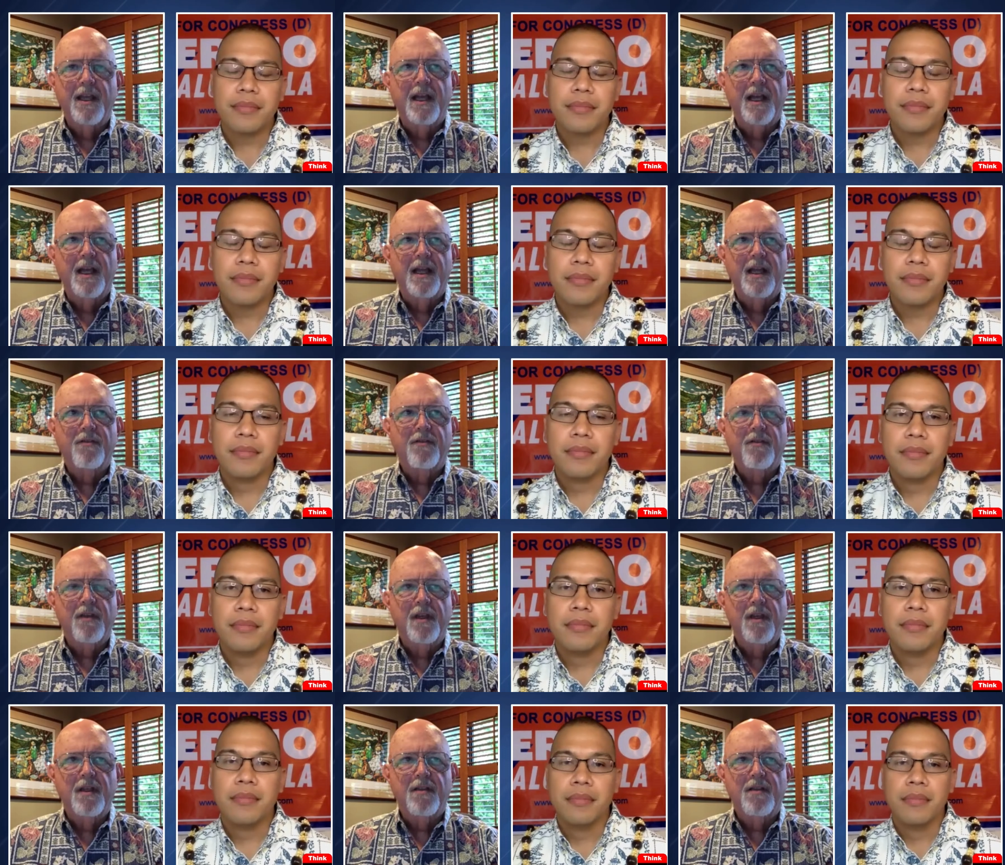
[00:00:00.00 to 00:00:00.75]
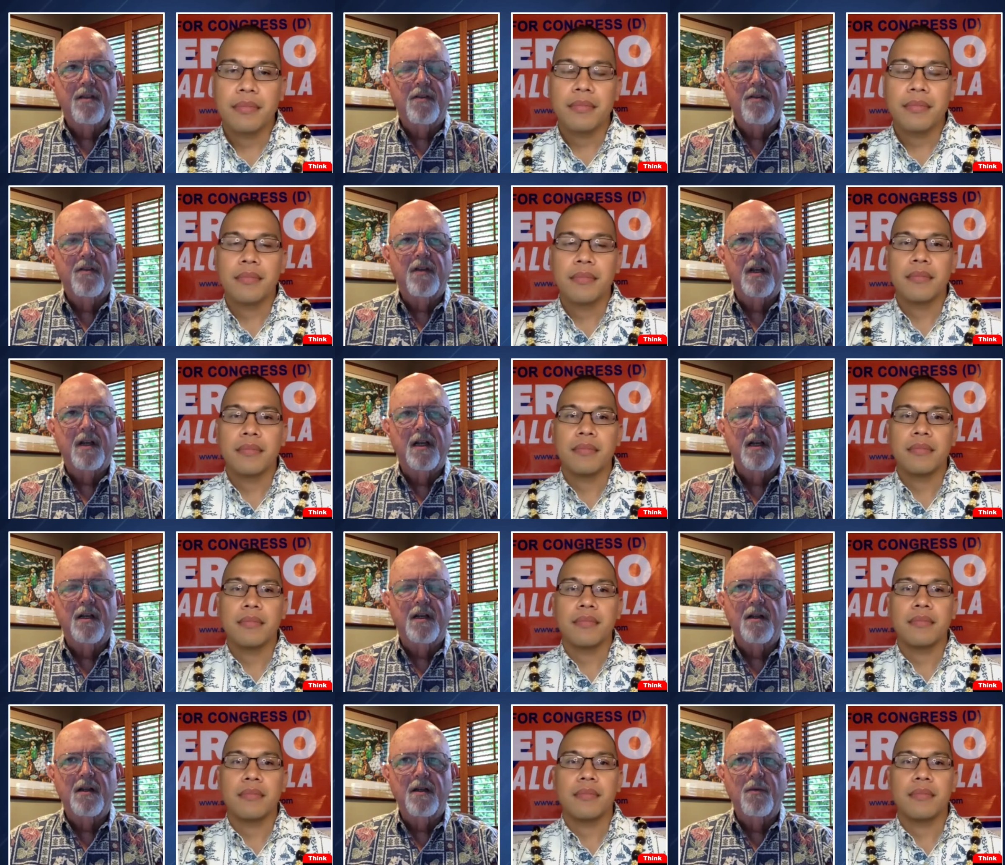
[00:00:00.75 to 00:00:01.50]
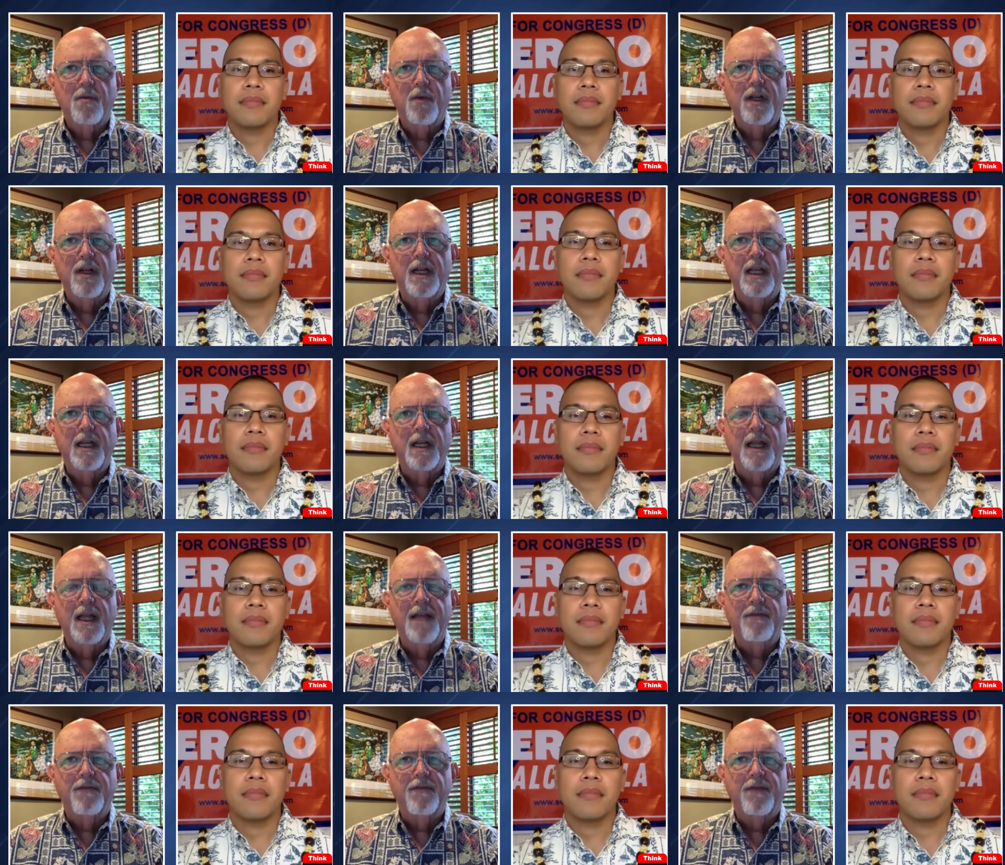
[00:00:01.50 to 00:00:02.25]
Speaker 1: Yeah, it's it's uh, really
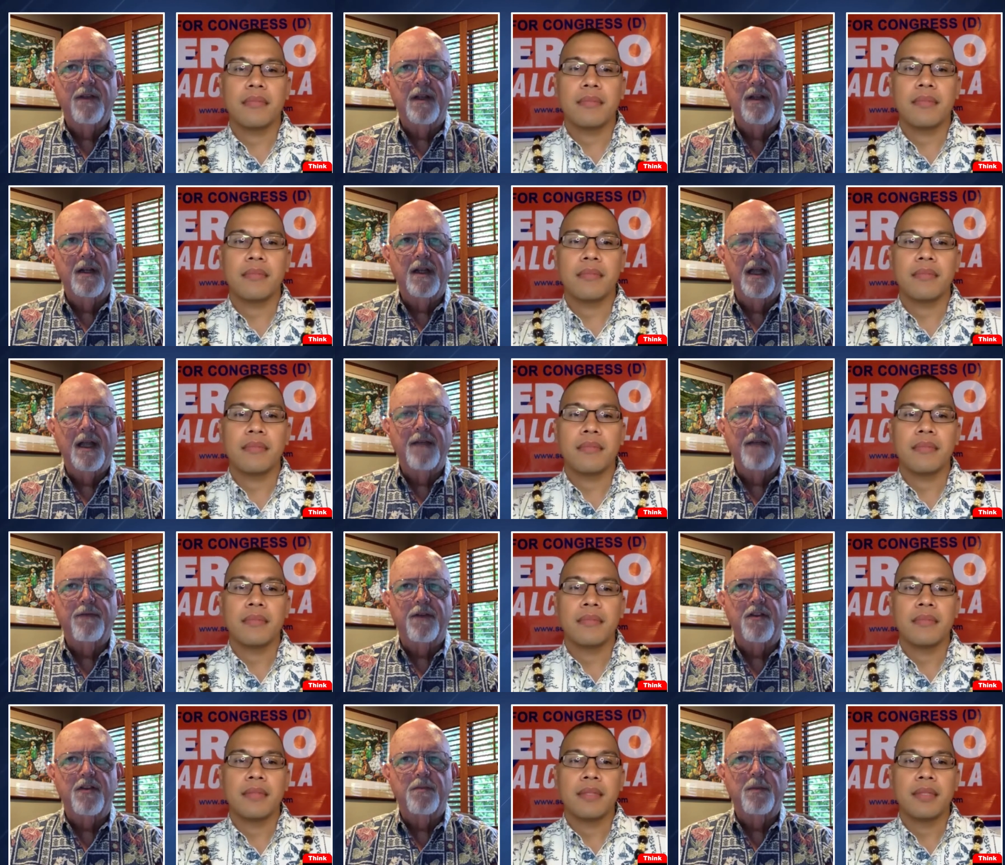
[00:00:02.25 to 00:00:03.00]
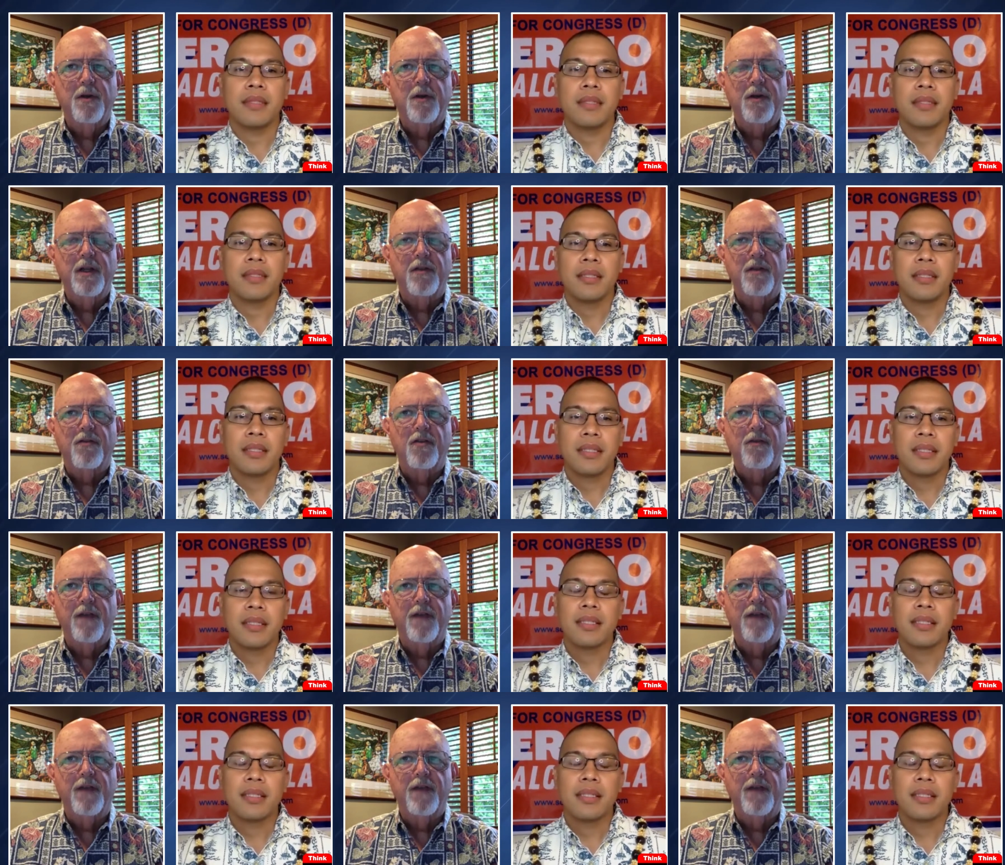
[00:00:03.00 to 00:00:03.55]
life life experience.